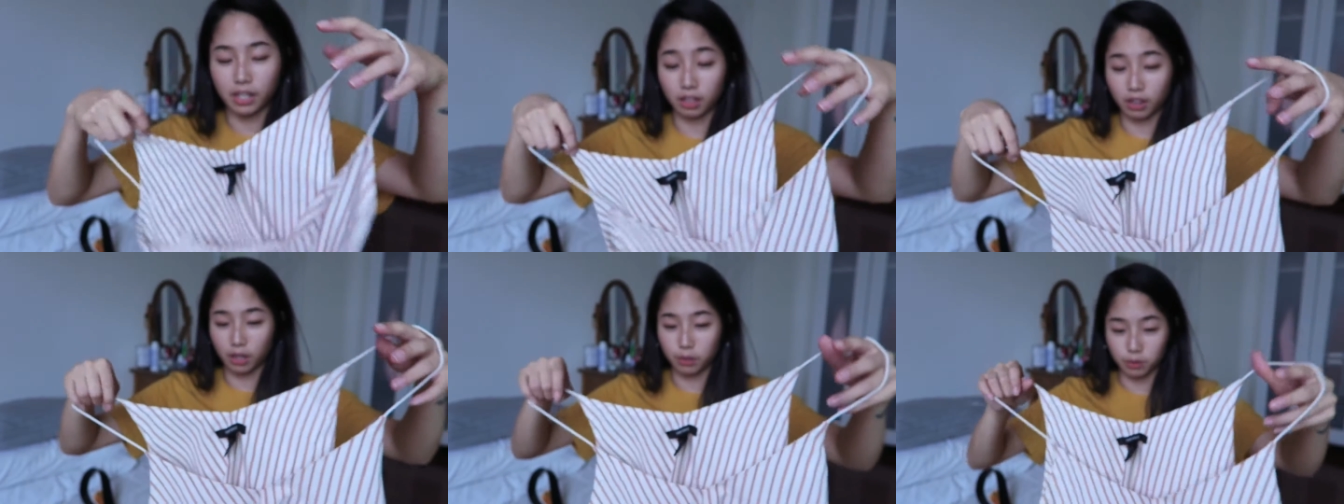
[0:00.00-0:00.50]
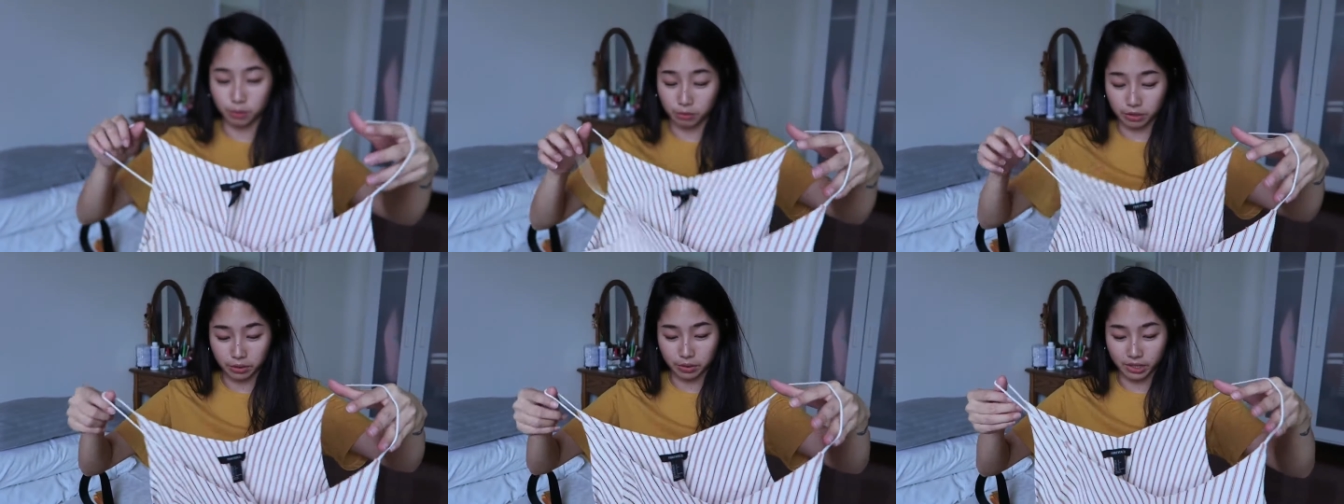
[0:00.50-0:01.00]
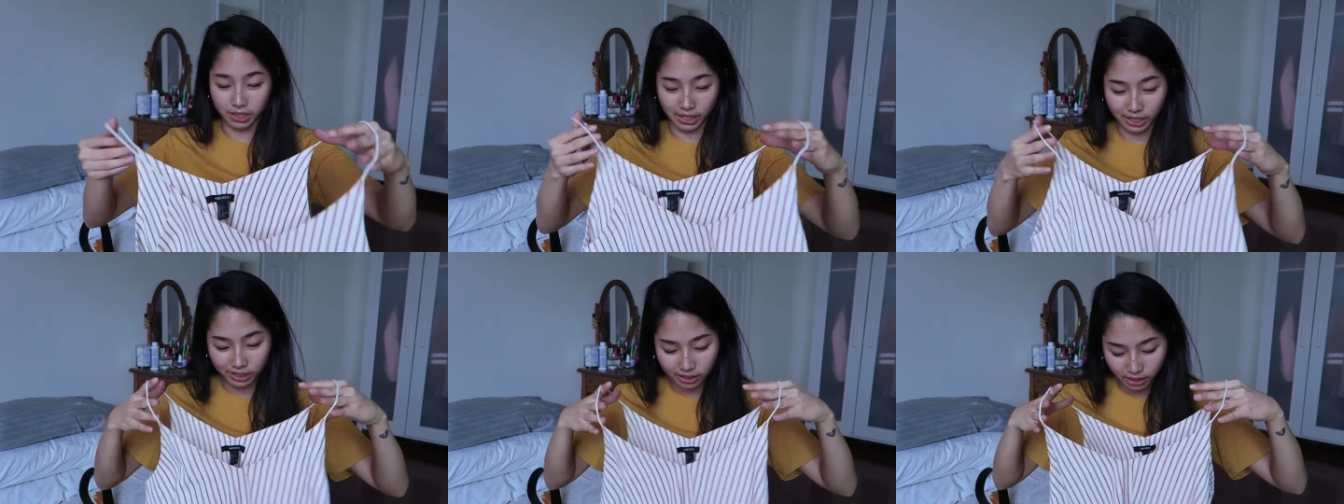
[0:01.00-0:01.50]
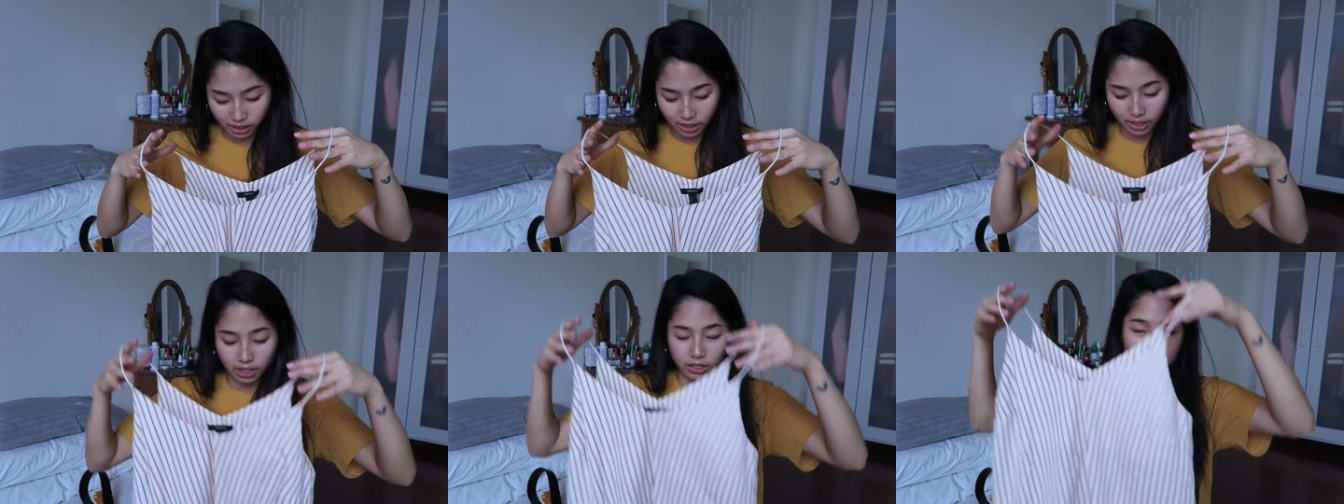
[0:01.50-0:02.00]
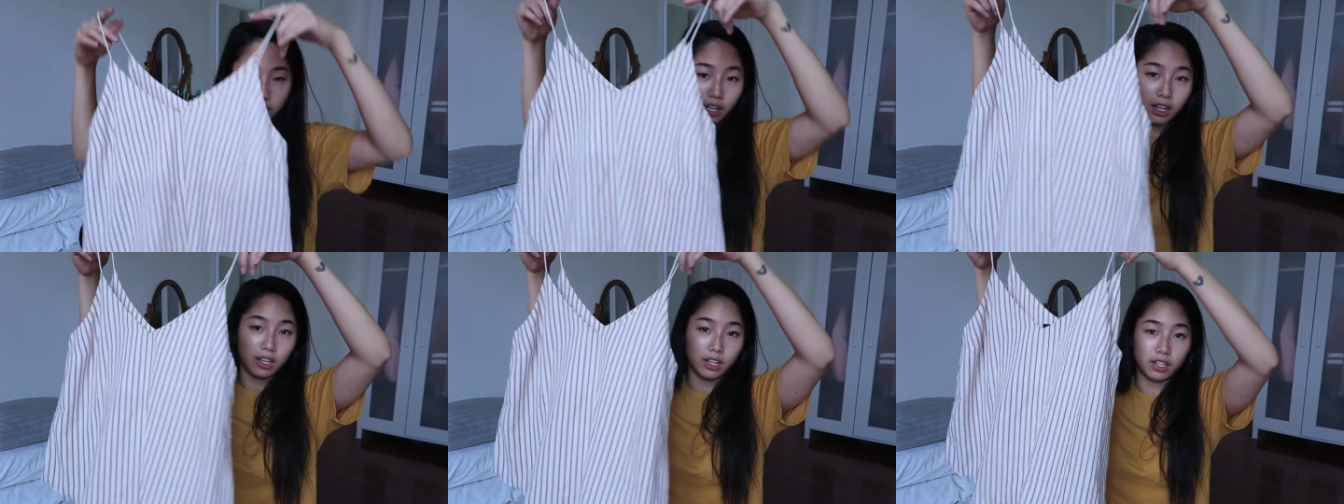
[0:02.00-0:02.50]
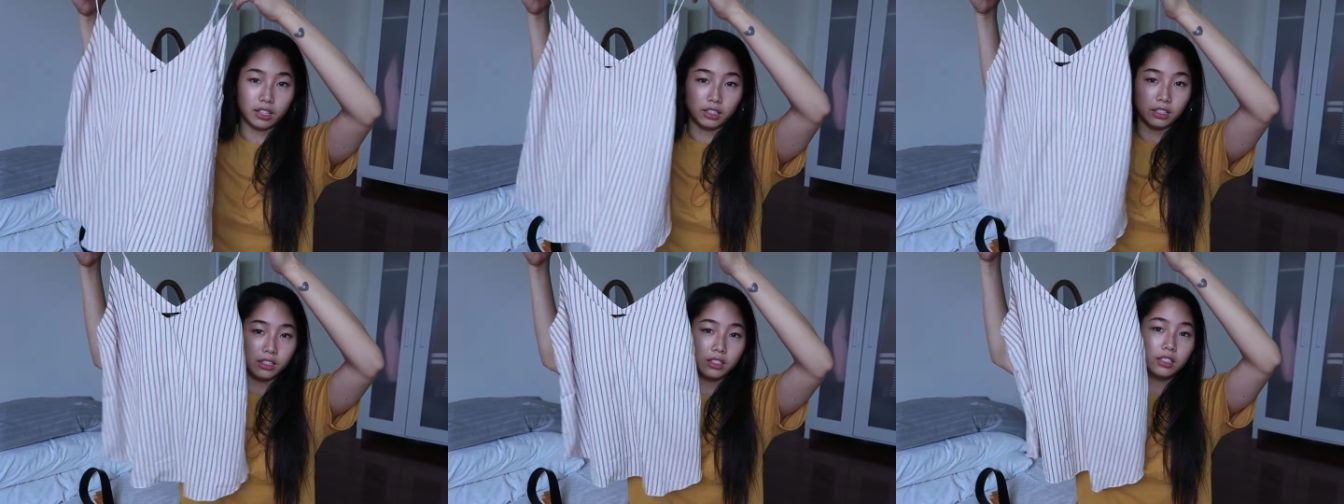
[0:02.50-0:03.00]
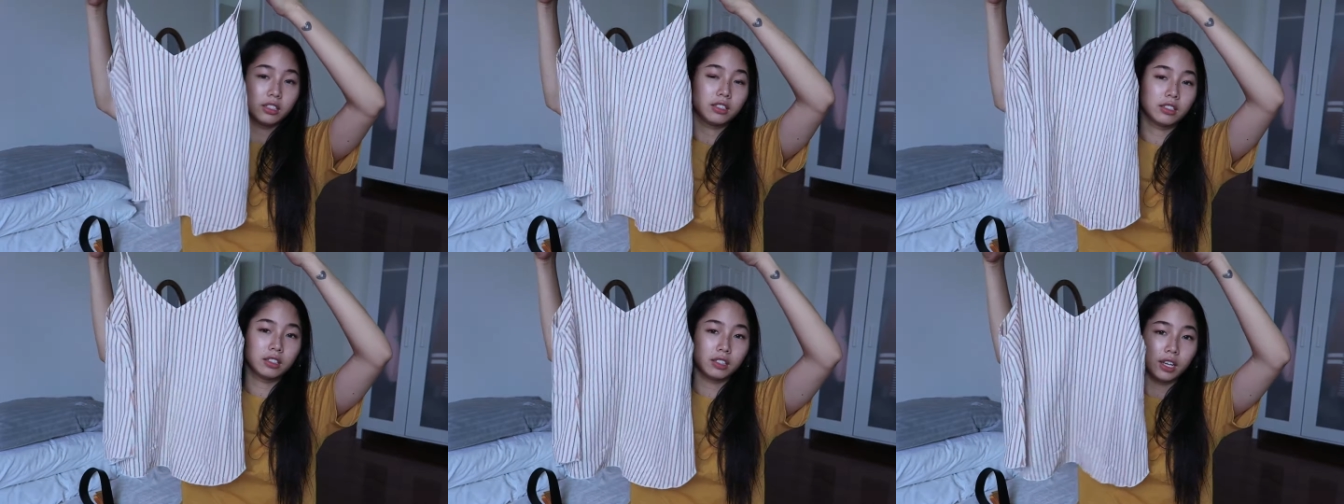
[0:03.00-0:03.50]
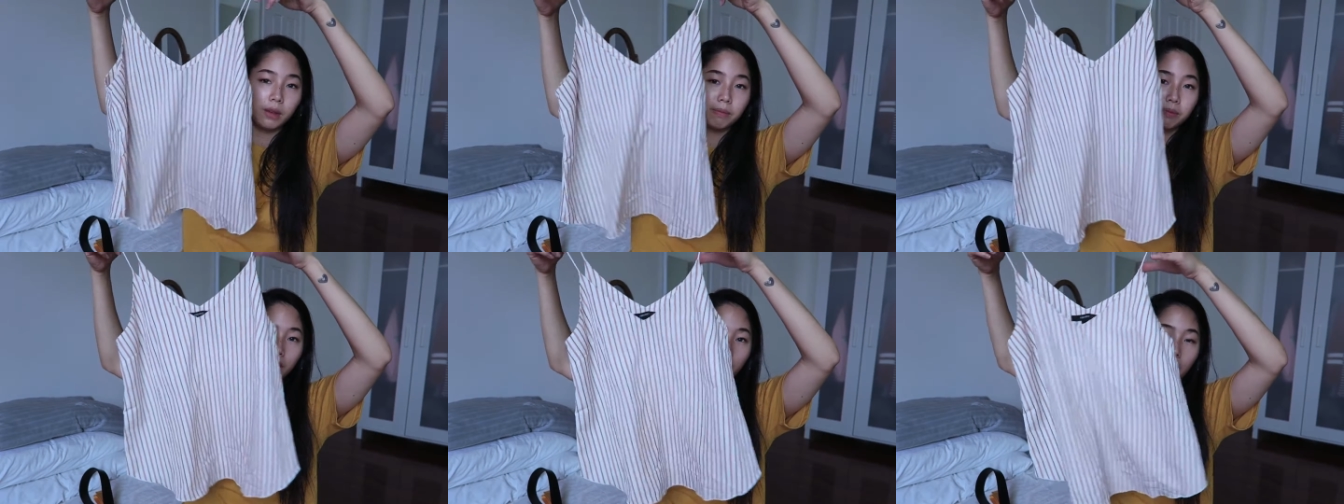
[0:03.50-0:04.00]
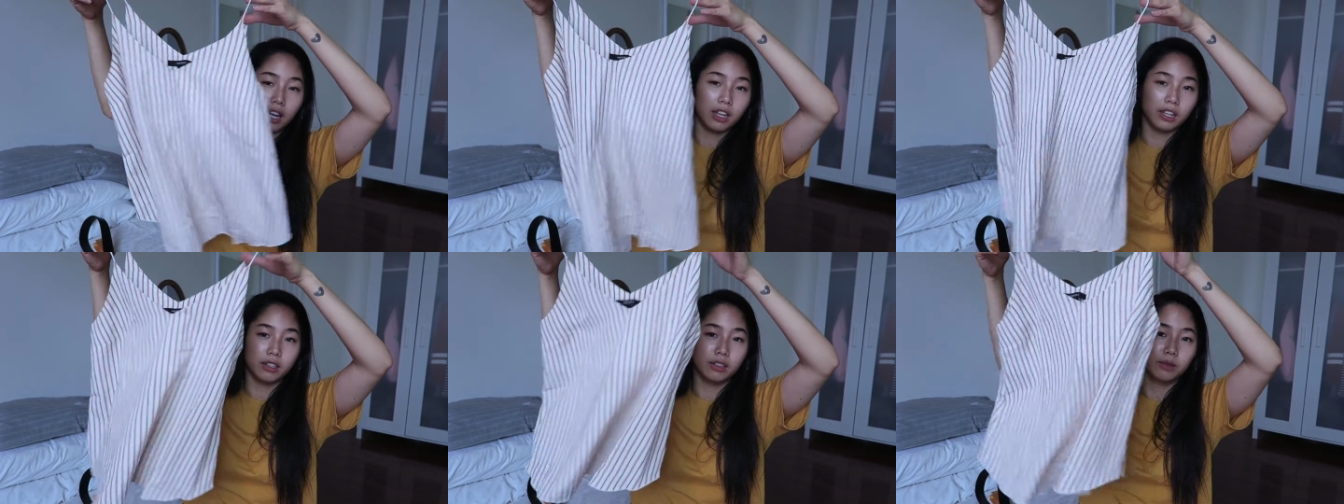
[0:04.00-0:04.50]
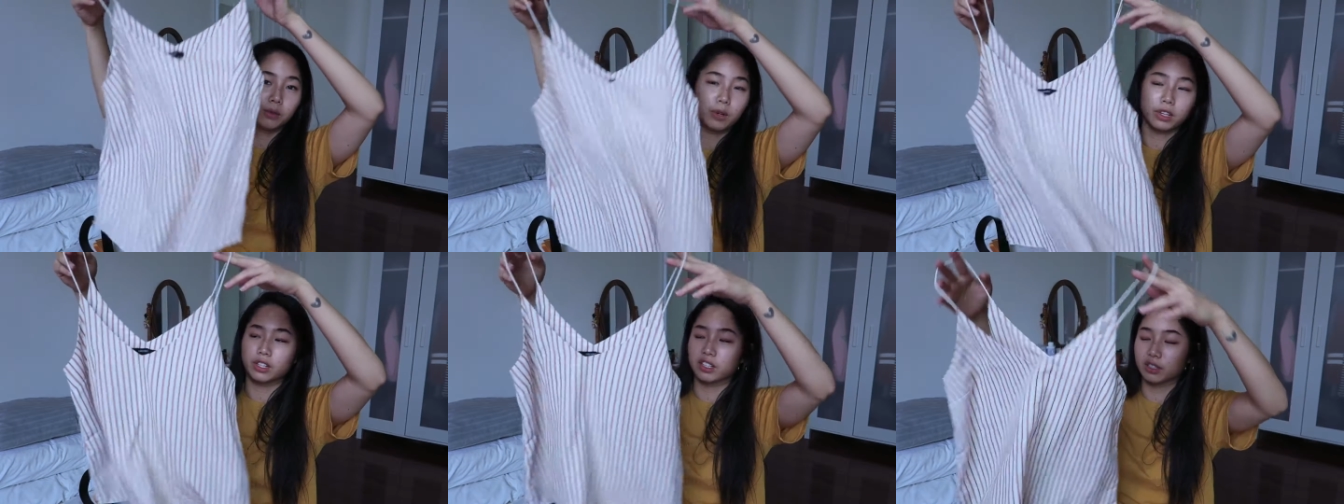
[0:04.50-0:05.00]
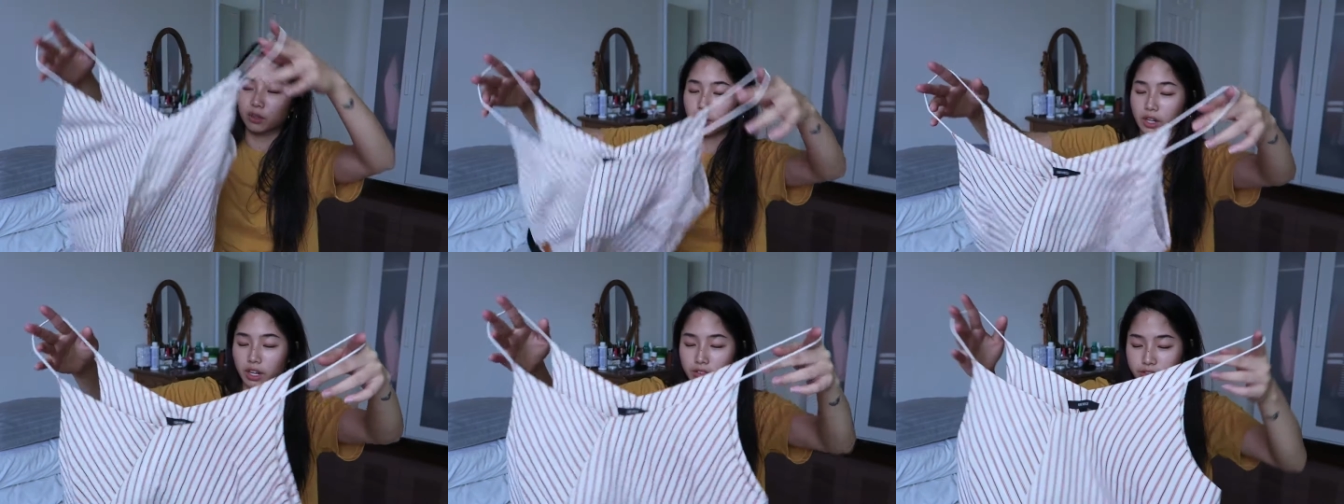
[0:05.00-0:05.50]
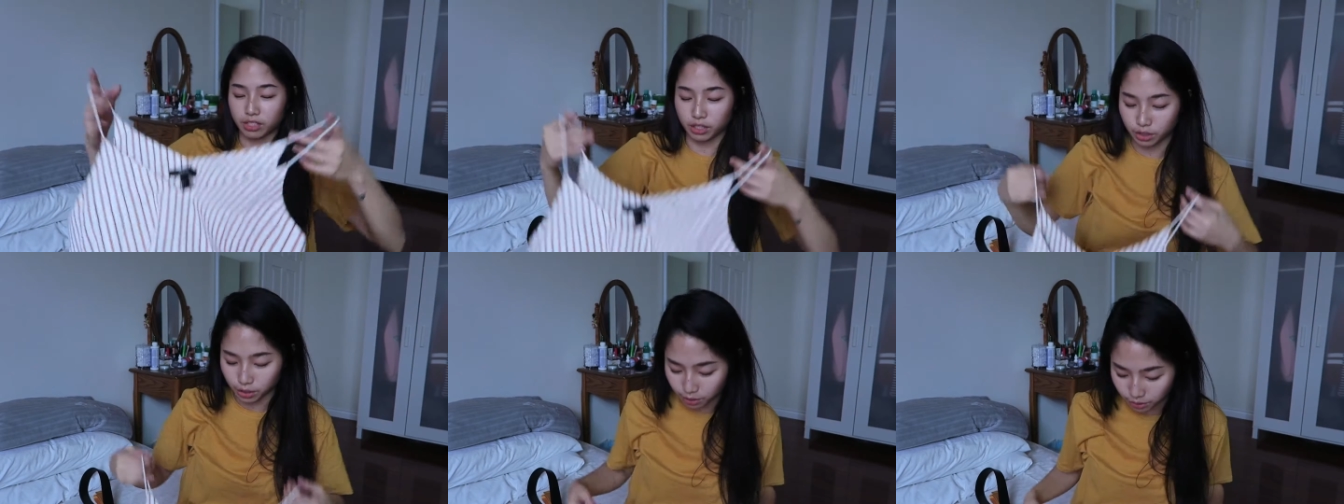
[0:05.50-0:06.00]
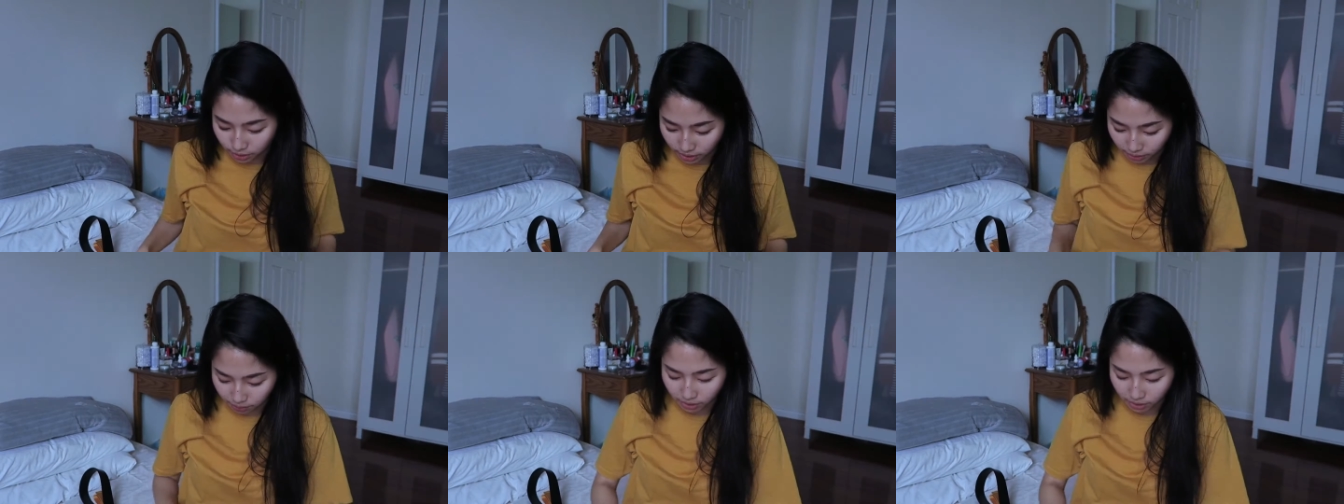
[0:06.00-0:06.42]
and i thought that was really really nice and Yep, I wore this quite often too and